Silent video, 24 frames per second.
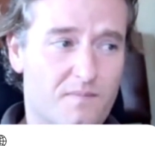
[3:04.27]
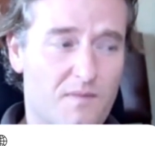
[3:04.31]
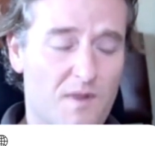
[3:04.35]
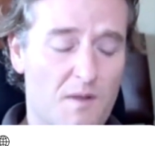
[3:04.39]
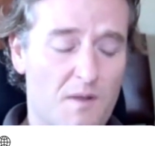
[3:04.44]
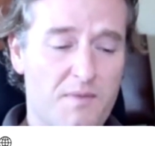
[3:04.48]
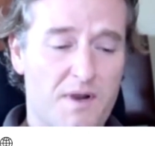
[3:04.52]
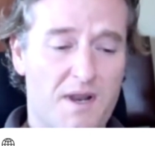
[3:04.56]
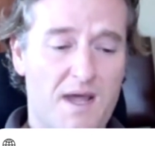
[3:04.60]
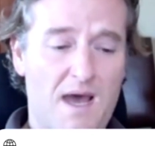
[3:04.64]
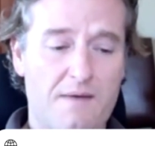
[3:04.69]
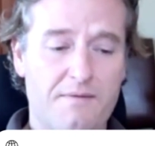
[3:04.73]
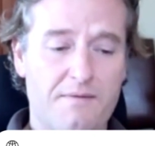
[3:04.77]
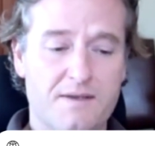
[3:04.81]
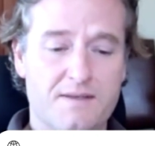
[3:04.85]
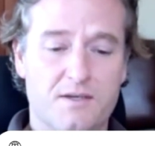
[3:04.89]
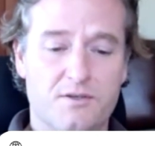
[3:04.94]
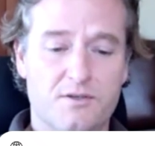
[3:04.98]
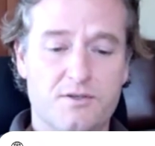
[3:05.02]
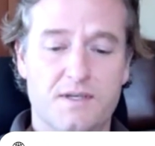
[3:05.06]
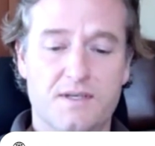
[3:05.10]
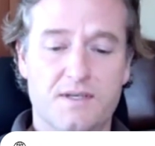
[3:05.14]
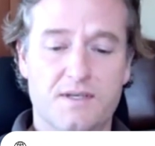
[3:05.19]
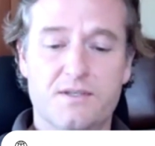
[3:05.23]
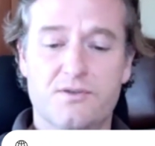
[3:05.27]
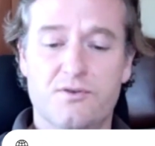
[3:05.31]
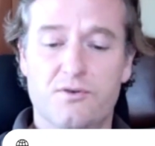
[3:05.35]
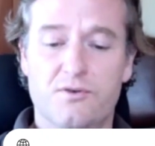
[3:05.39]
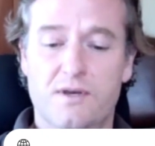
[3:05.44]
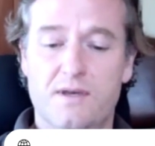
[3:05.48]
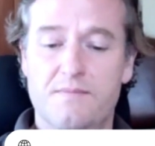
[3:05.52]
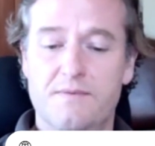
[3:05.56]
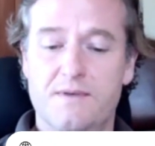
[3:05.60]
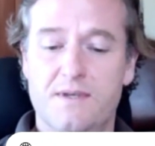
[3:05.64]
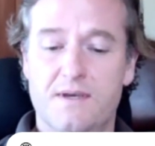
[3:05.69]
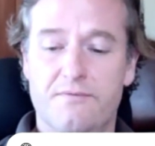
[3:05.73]
But having such an
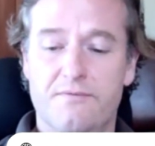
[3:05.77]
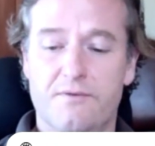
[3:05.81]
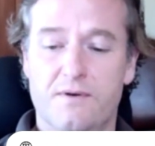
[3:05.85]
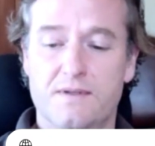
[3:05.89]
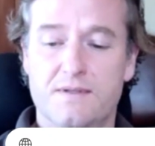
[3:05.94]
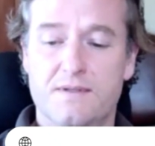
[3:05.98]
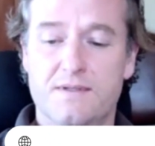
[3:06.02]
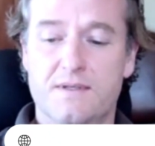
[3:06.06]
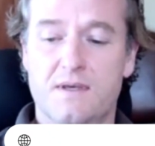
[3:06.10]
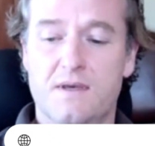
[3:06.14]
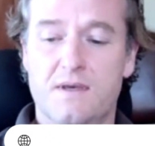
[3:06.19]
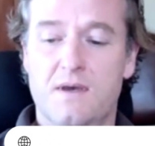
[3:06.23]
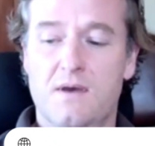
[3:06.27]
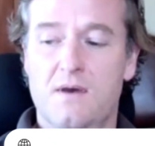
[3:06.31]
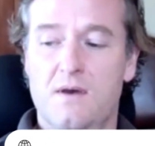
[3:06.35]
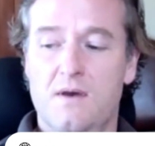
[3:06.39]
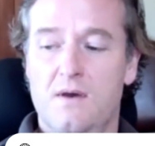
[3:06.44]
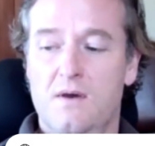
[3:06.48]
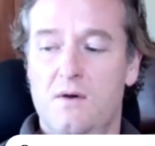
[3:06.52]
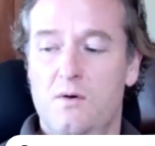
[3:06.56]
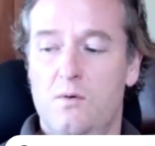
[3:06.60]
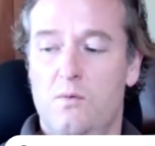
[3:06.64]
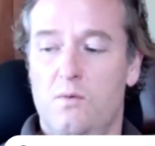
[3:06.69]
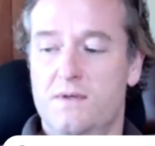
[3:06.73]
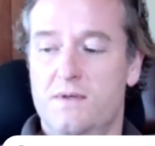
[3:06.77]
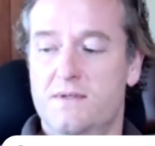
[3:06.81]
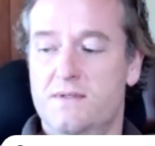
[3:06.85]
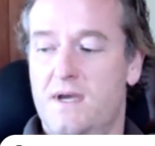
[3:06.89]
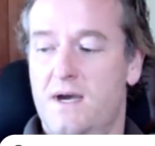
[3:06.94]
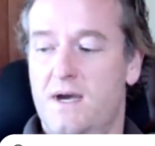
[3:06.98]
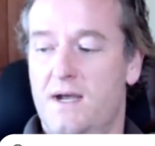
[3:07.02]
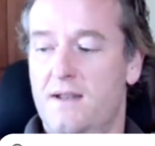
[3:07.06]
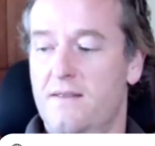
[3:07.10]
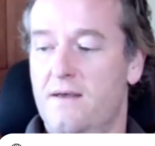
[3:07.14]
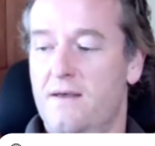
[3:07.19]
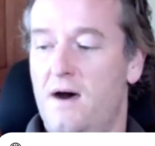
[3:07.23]
extreme difference was kind
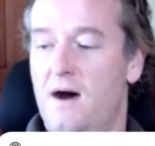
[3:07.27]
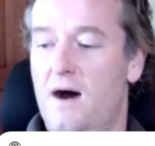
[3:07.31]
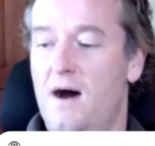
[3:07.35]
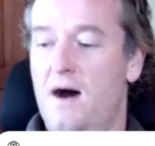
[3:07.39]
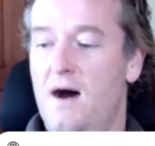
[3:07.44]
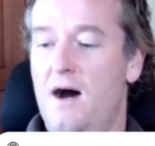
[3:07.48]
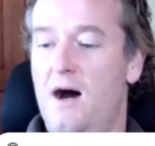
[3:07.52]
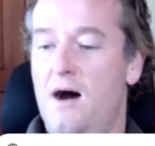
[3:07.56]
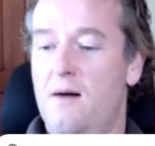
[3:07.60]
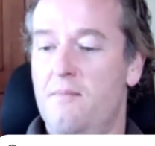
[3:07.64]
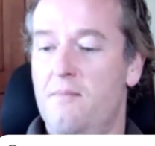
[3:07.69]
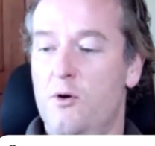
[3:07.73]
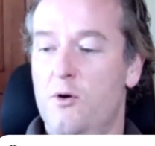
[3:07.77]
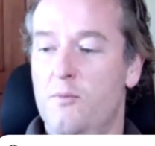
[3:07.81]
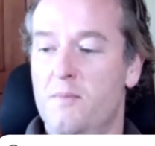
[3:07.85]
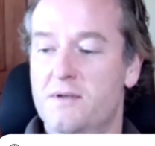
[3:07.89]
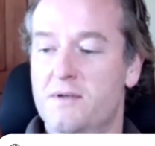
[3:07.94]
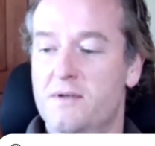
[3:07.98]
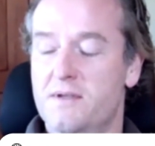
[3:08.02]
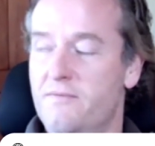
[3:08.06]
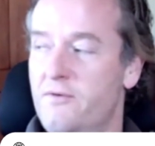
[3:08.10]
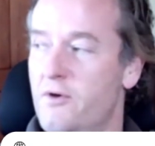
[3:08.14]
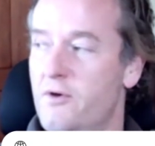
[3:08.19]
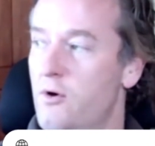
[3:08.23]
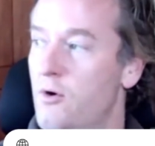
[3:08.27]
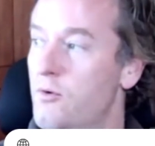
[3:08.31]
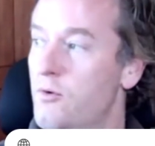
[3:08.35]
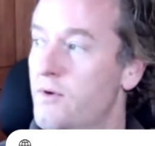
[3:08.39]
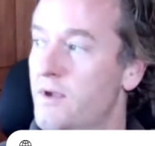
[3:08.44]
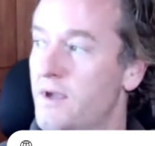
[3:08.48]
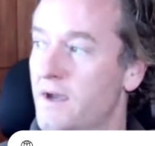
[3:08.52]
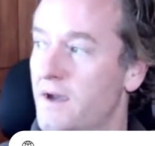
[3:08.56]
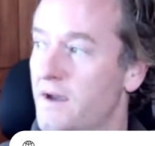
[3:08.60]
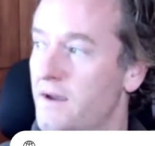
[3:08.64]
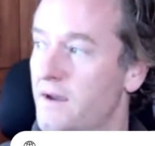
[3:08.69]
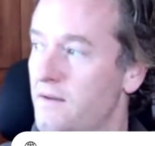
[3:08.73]
of the aha moment of,
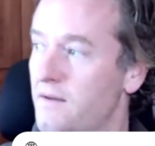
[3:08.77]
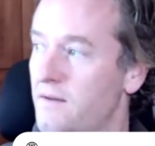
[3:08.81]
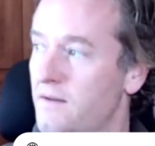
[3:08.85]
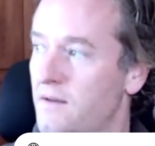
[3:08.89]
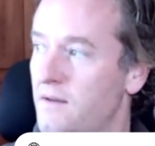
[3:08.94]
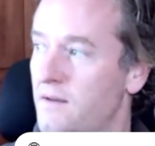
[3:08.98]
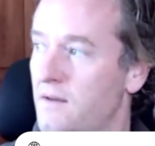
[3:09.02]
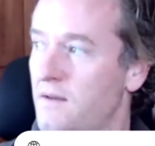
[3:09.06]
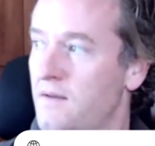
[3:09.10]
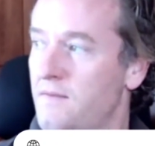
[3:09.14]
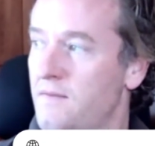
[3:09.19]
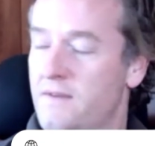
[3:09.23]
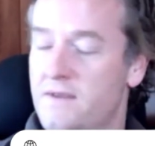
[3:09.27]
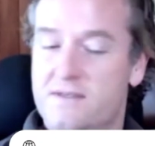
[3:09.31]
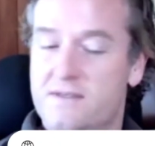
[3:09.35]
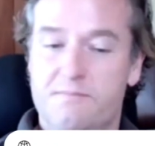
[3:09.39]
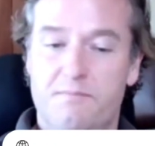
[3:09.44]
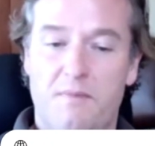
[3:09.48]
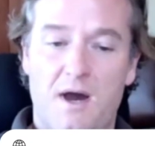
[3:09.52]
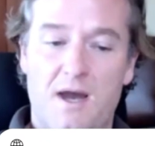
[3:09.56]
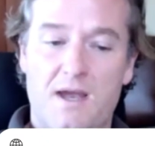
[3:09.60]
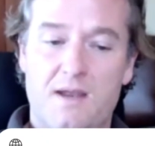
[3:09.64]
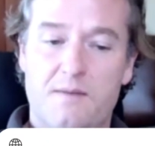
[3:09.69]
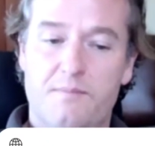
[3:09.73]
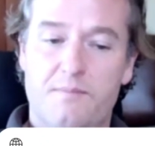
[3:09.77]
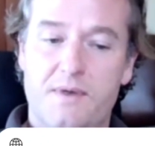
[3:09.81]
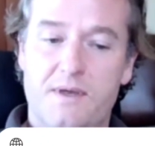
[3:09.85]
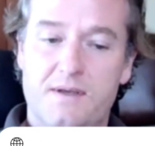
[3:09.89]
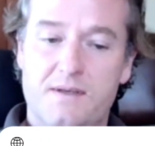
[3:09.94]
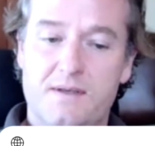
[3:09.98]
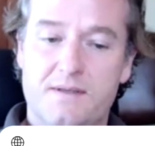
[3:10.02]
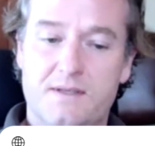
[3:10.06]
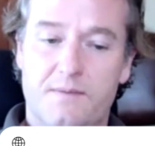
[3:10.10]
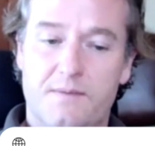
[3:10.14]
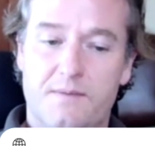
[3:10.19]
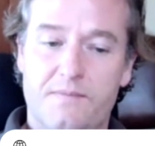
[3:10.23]
okay, this might be
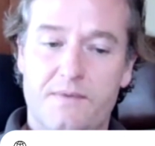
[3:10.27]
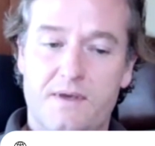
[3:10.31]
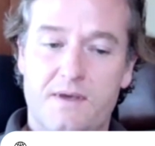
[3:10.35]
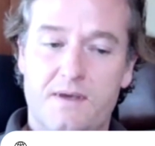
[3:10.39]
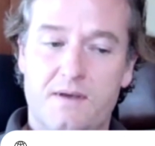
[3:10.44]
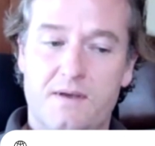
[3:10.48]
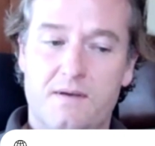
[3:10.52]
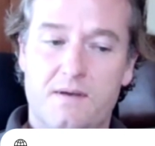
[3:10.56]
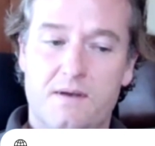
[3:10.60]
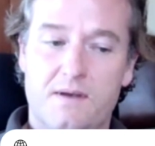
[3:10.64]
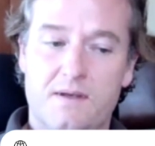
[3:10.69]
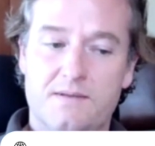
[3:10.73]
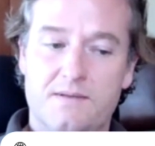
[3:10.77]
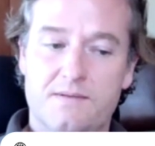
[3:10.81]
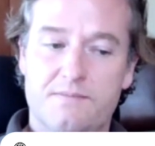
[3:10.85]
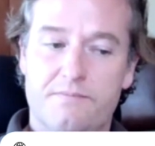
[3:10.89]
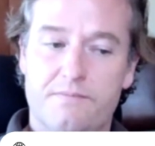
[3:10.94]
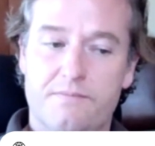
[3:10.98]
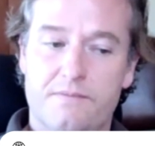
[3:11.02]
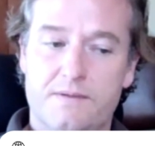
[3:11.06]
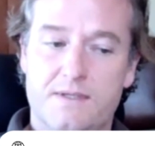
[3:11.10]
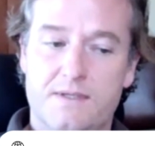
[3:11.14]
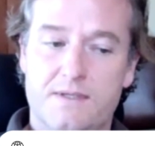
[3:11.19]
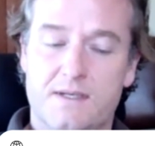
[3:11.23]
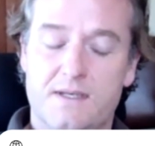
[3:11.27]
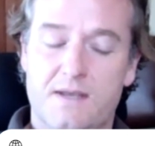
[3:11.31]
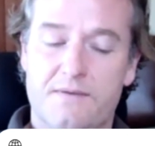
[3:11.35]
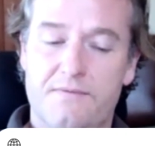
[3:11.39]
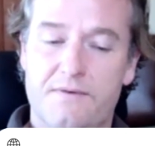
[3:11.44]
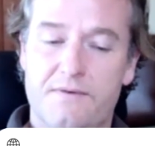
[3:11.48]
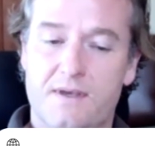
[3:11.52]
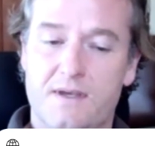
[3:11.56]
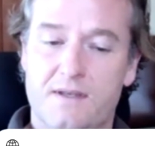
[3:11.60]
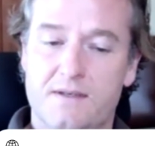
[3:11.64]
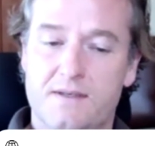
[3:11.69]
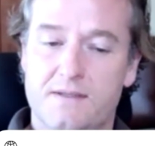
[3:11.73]
something as
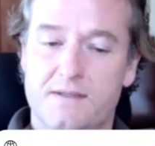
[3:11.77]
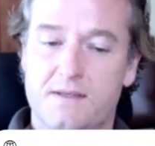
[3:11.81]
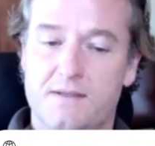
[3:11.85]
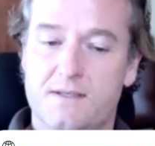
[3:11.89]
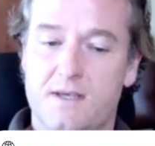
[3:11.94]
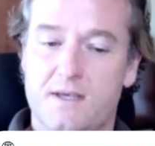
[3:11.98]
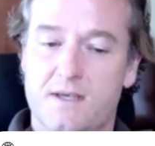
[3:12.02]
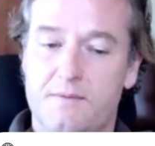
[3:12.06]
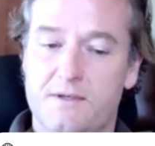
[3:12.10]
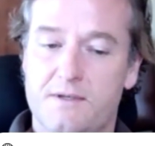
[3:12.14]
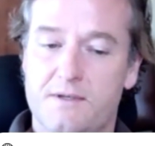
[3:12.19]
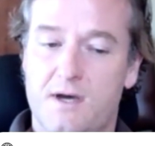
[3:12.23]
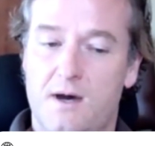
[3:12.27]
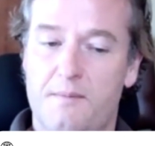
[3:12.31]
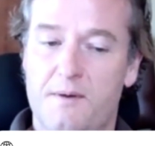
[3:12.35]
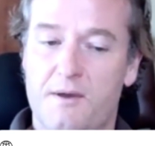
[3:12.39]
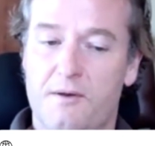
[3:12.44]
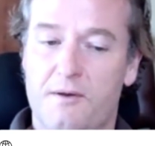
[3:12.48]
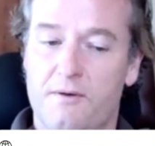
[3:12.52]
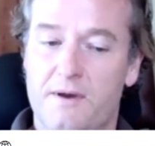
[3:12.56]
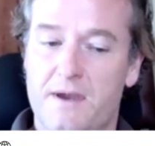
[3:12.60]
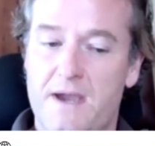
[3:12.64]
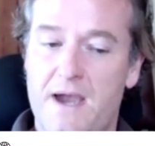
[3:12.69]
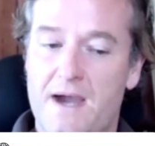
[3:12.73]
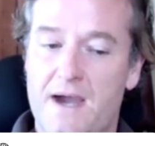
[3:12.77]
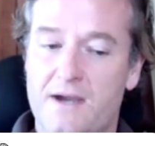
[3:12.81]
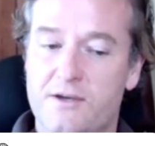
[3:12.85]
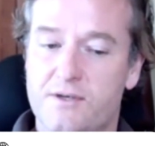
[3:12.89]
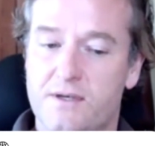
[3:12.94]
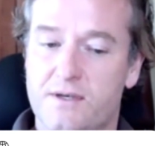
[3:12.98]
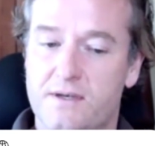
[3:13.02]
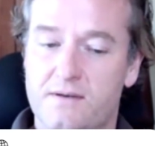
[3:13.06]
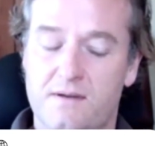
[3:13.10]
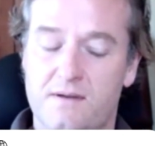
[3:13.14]
significant as a subatomic reaction